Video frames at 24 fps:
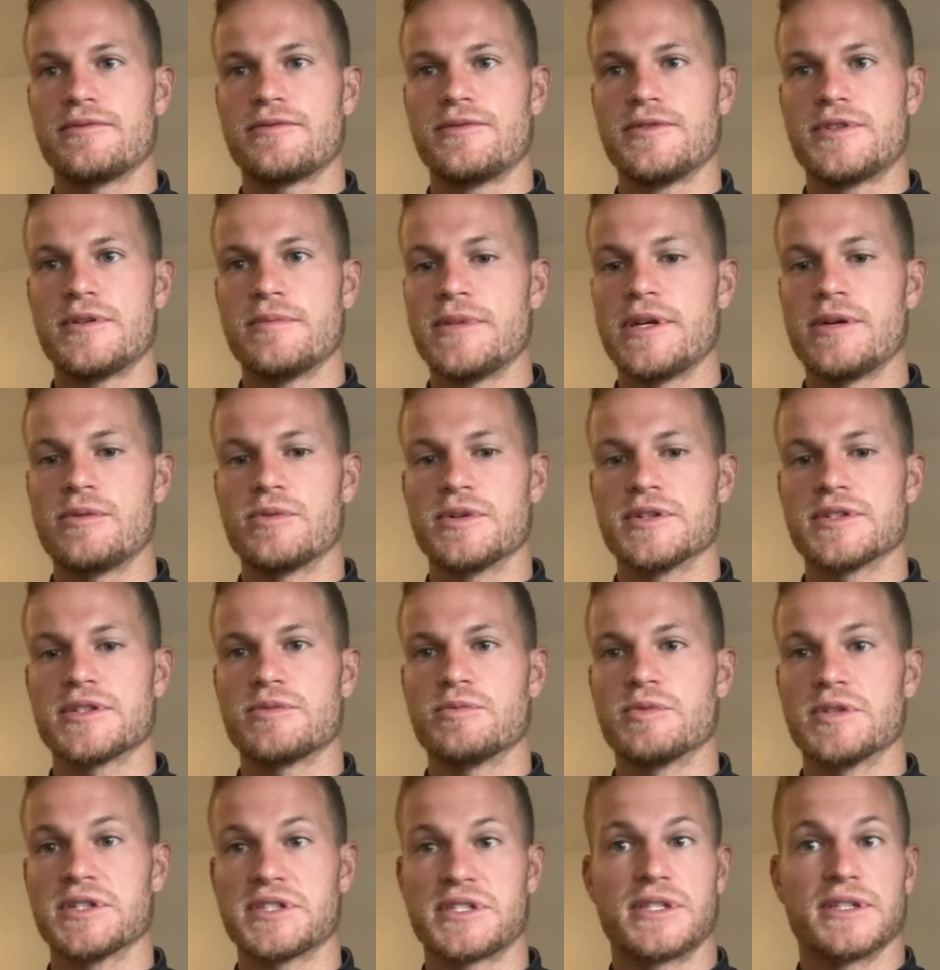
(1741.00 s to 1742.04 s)
to me
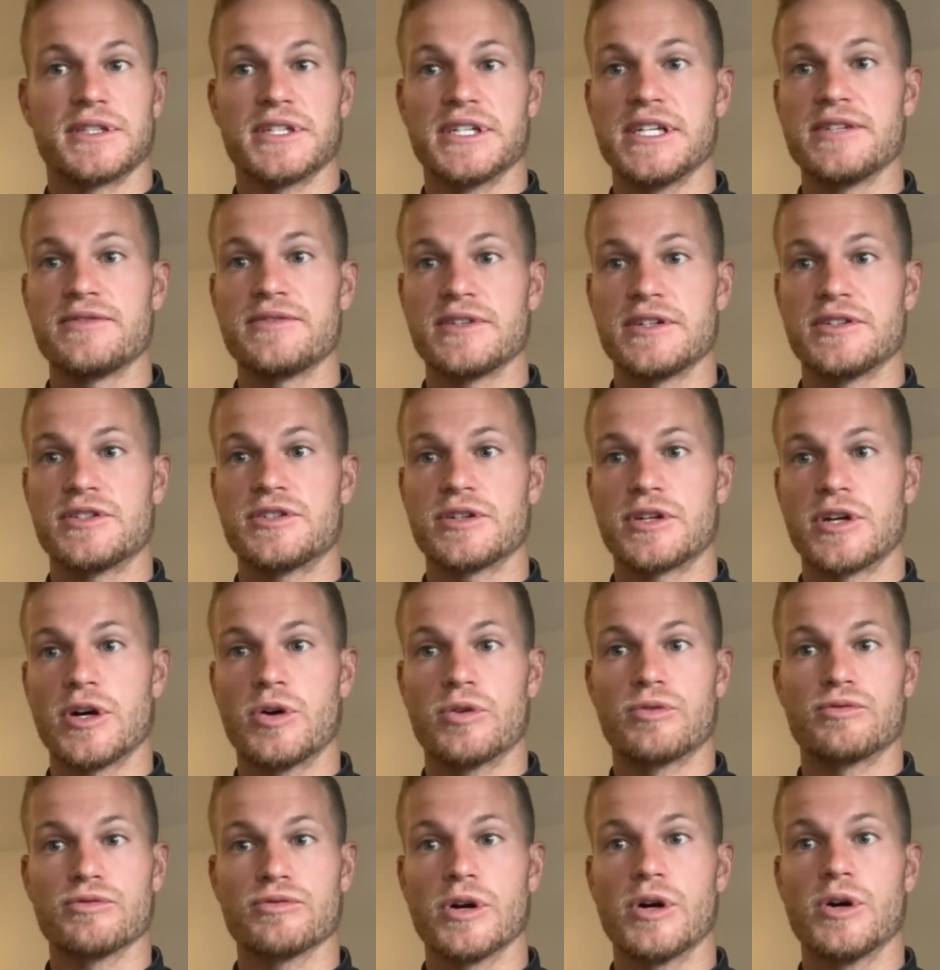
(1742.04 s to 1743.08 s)
was to leave and to go
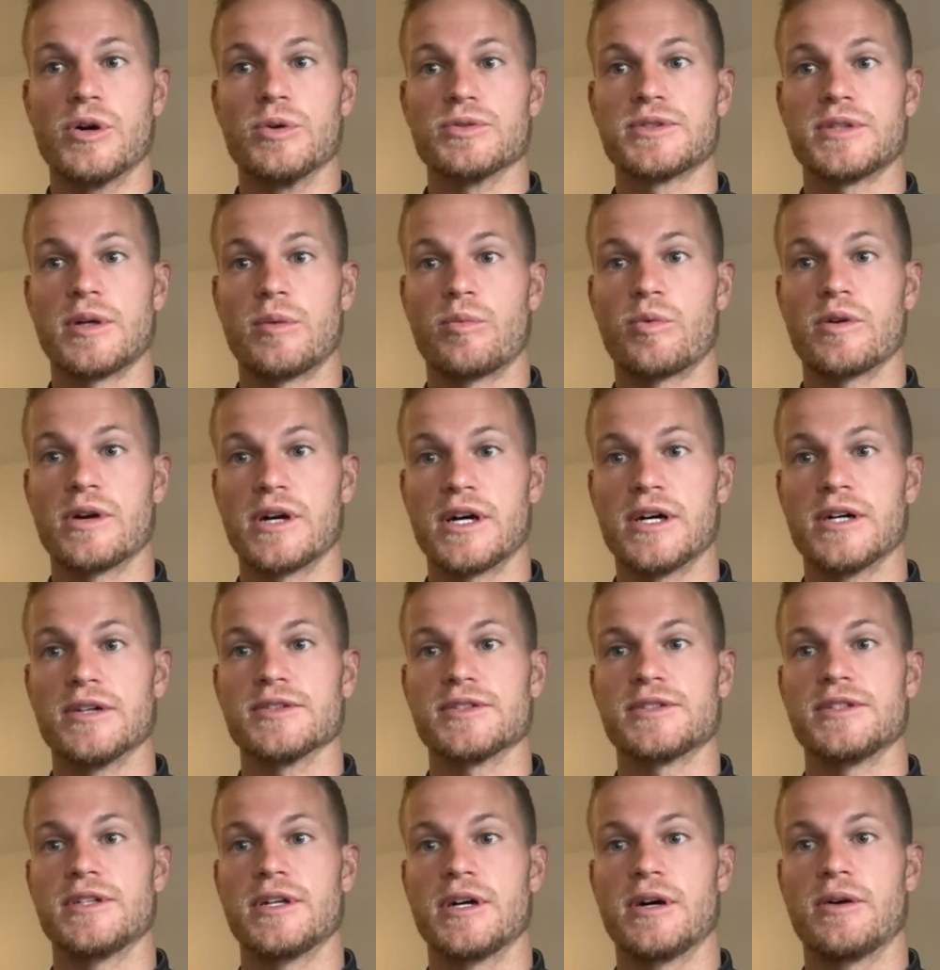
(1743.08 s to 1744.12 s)
grow somewhere
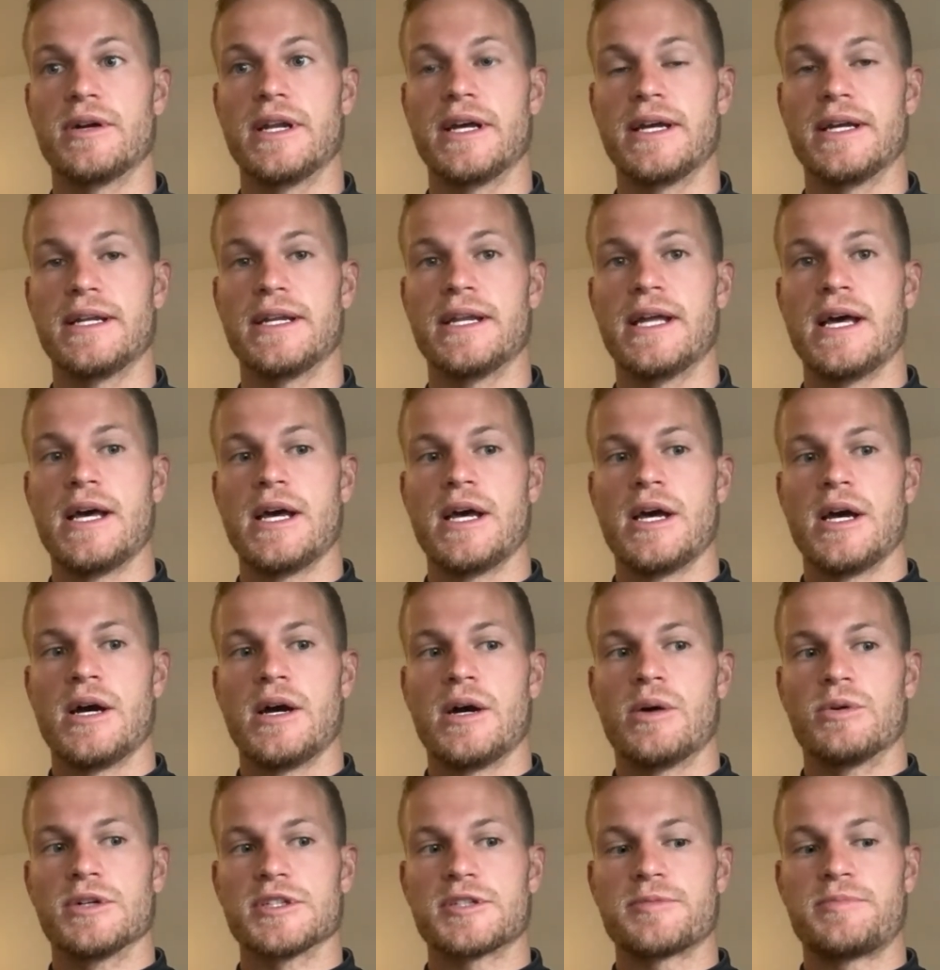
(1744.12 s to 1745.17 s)
else, and
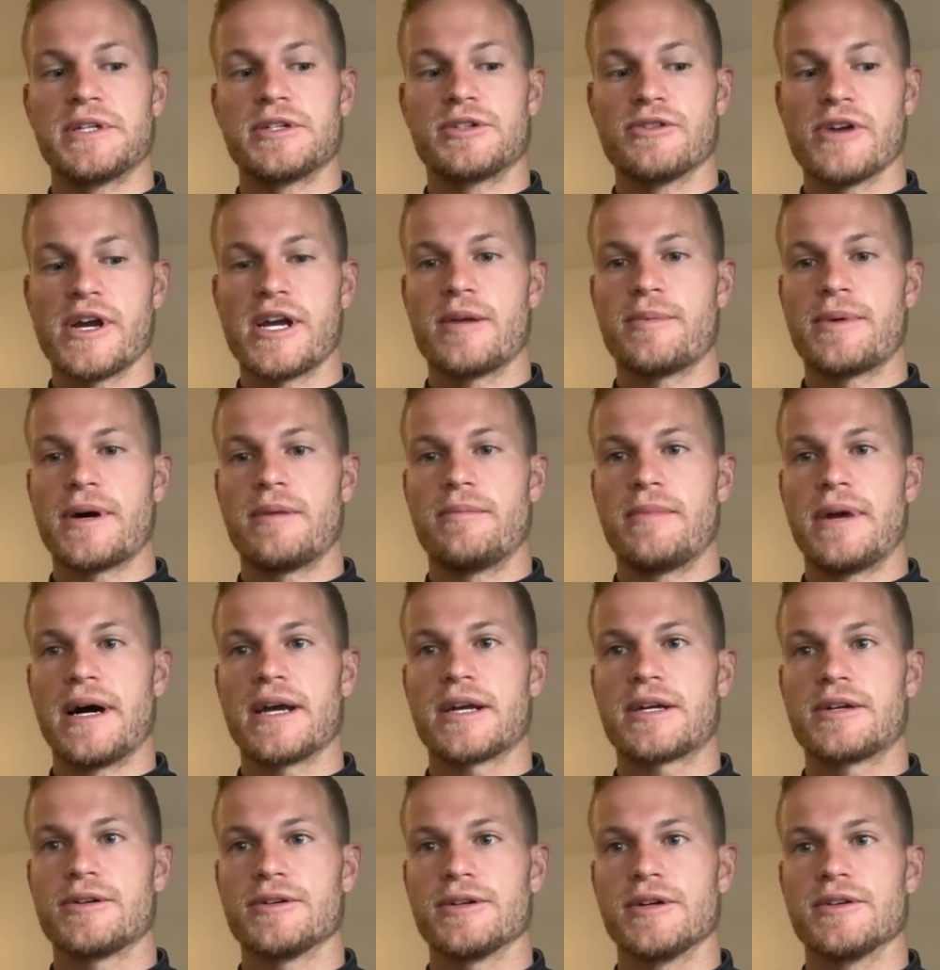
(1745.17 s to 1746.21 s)
what's been great about my
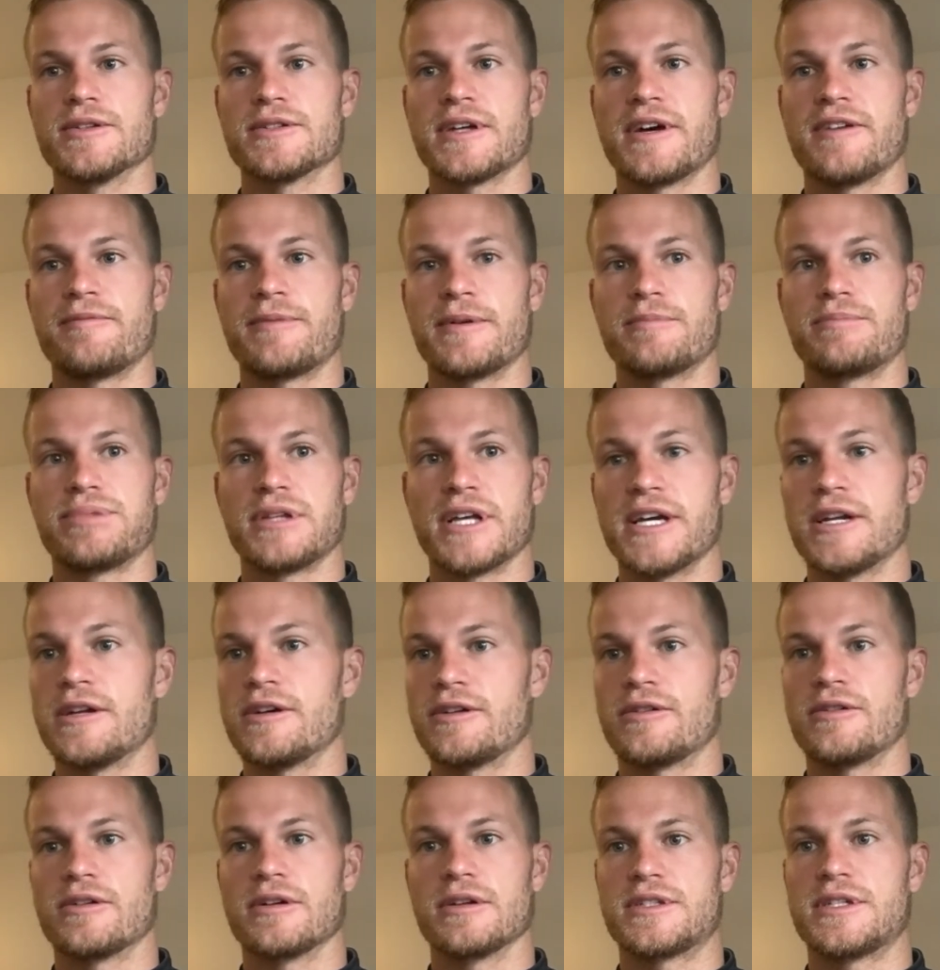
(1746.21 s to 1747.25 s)
career is I've played
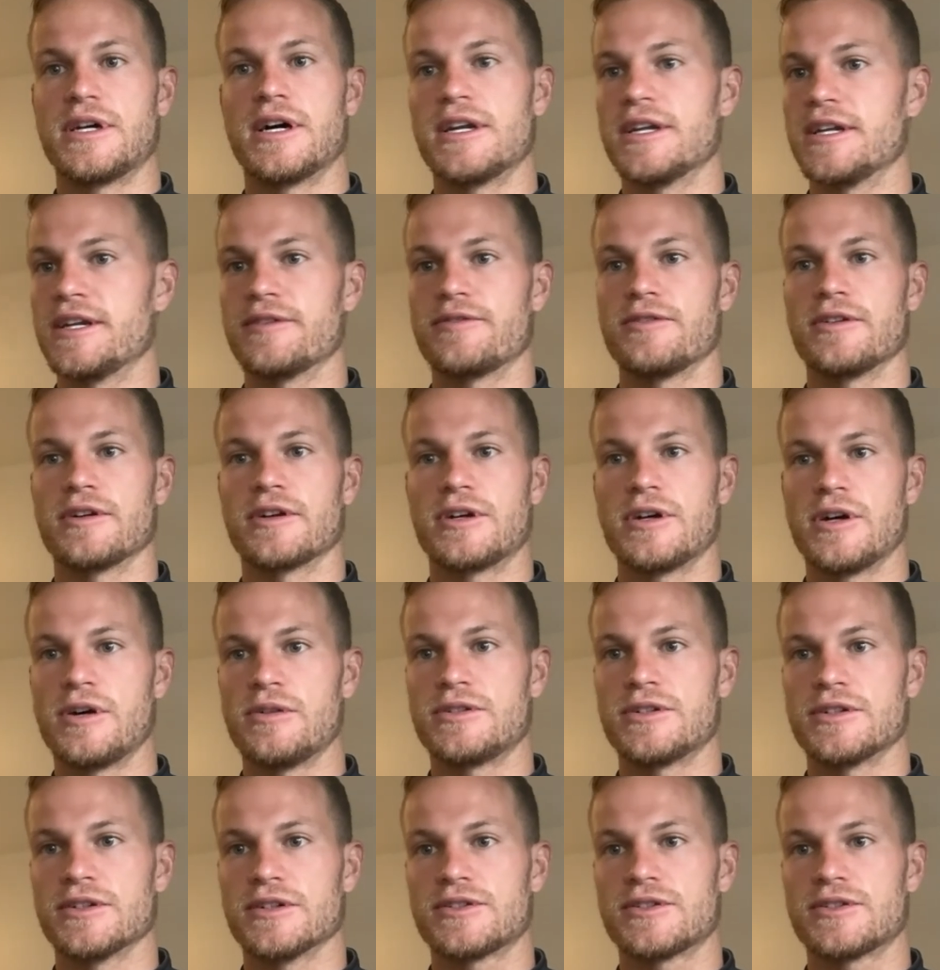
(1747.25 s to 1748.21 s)
under a ton of different coaches.